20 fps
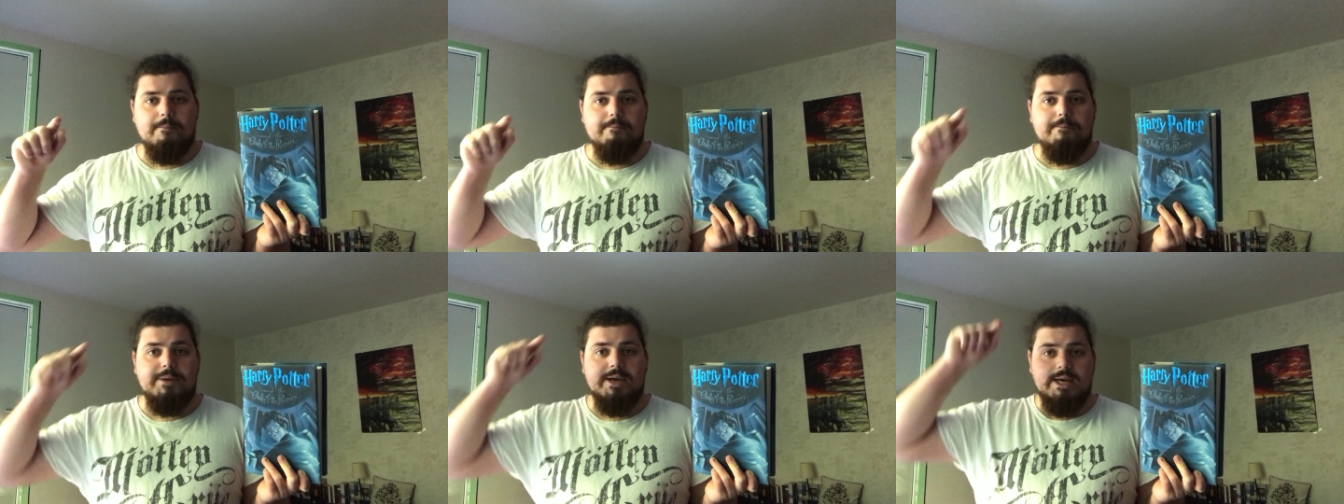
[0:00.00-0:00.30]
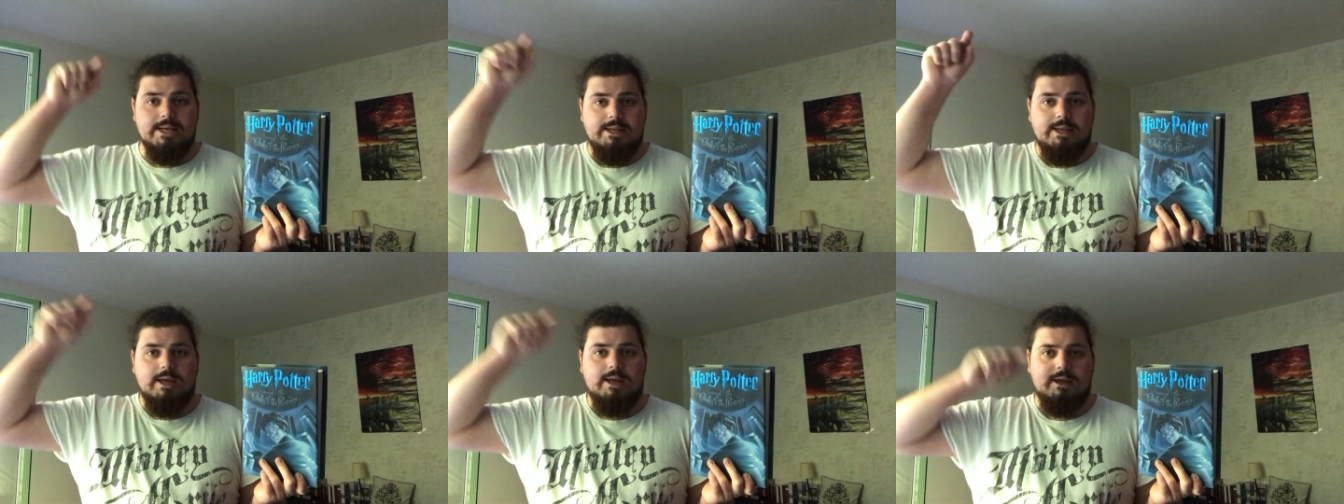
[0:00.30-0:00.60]

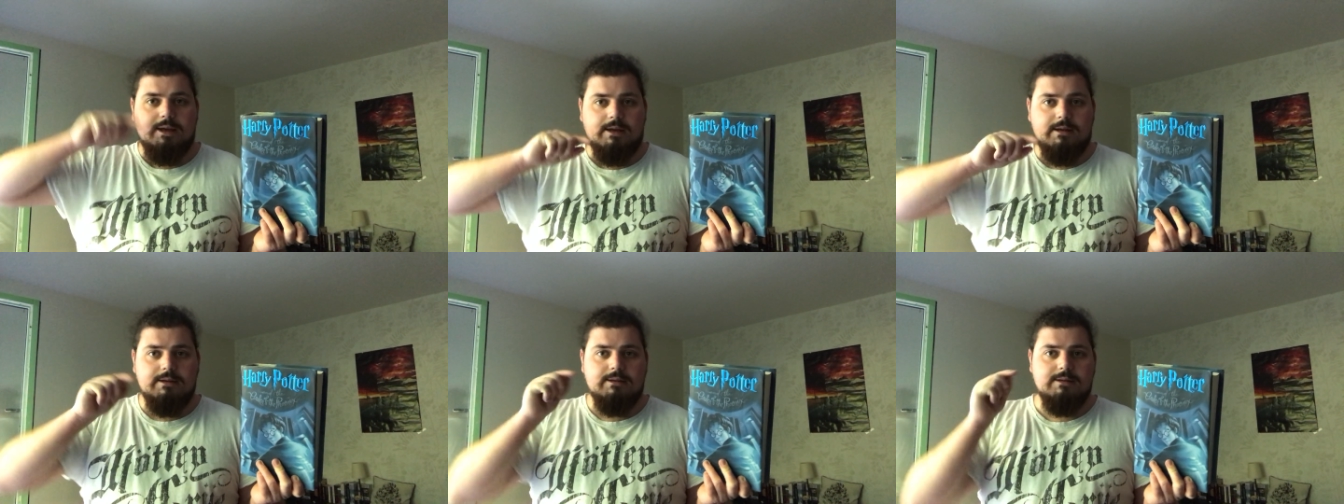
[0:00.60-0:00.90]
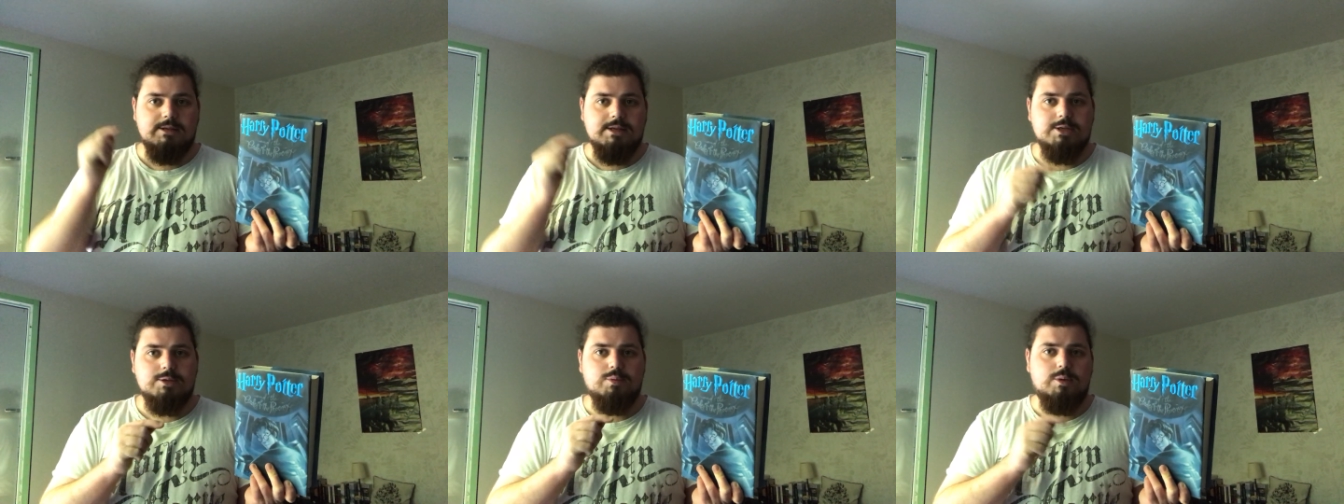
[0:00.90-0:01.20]
beating
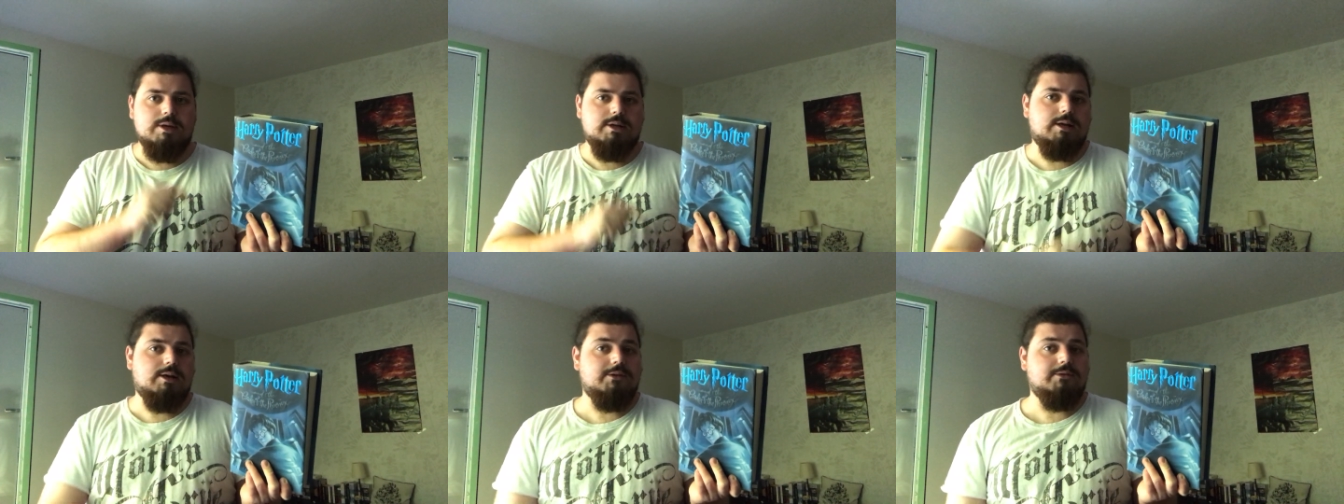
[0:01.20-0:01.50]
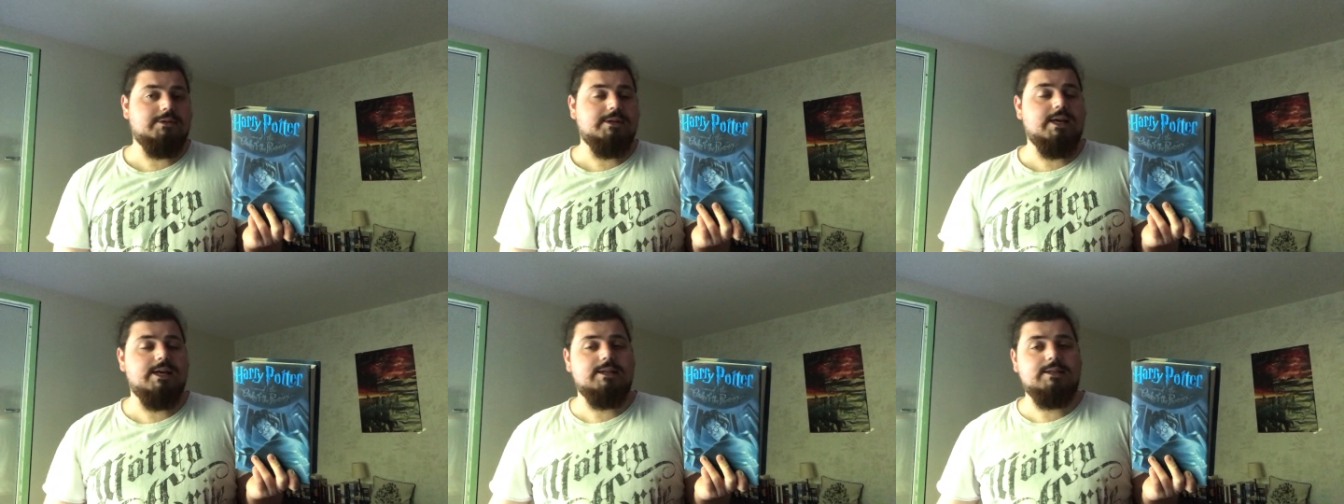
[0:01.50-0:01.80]
this one on
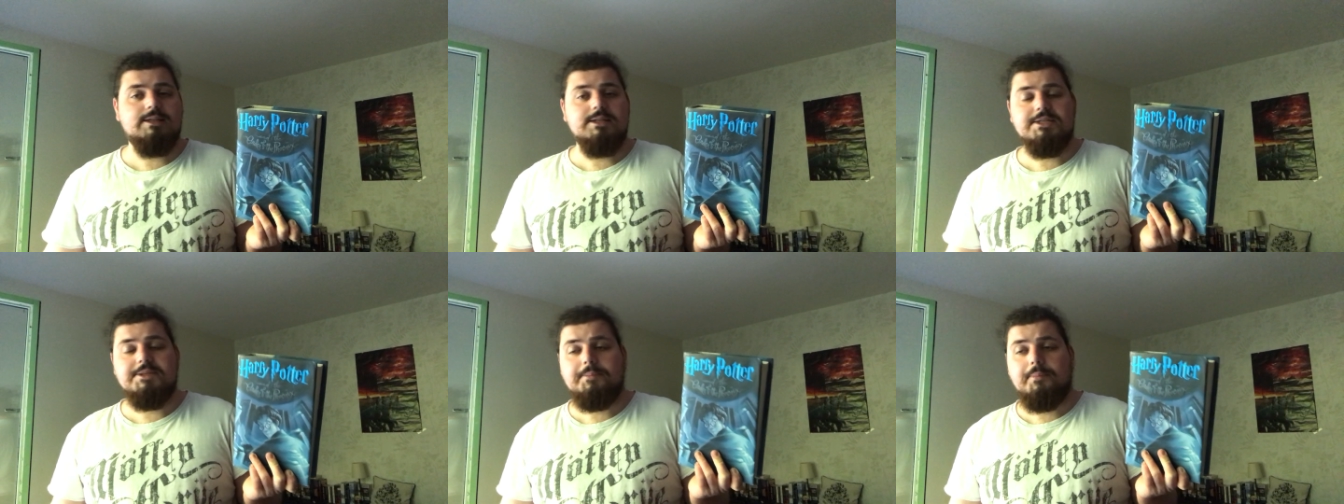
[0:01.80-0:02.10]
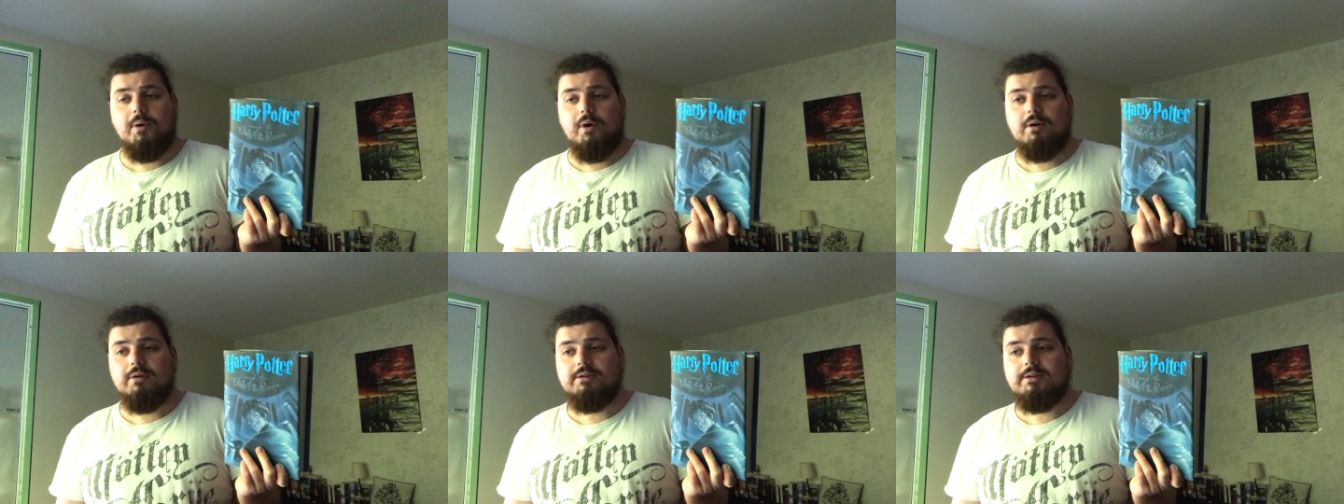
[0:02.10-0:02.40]
at this
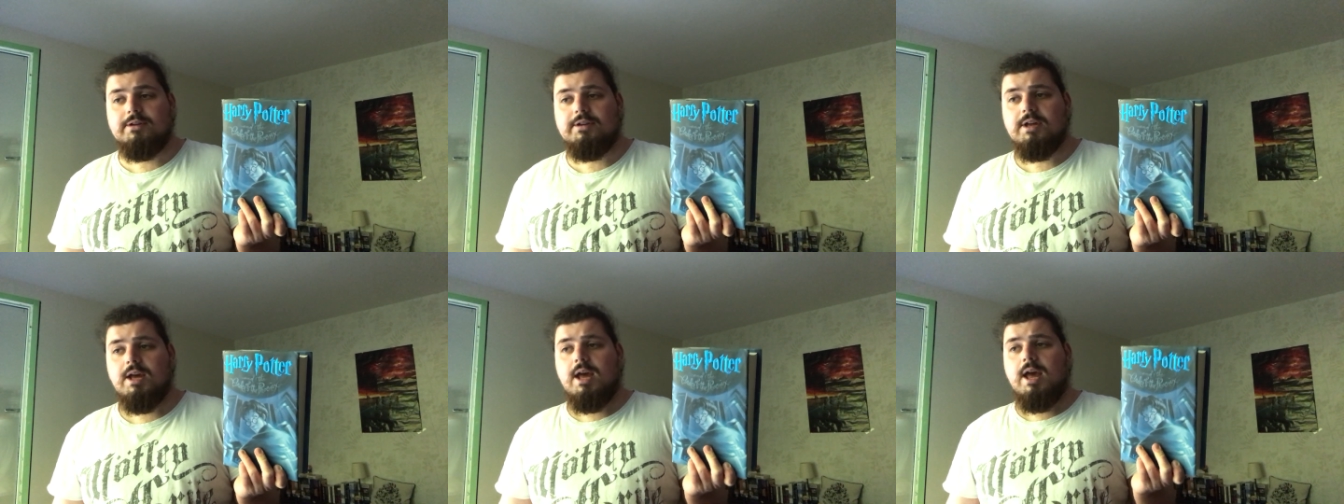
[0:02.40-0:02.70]
spot,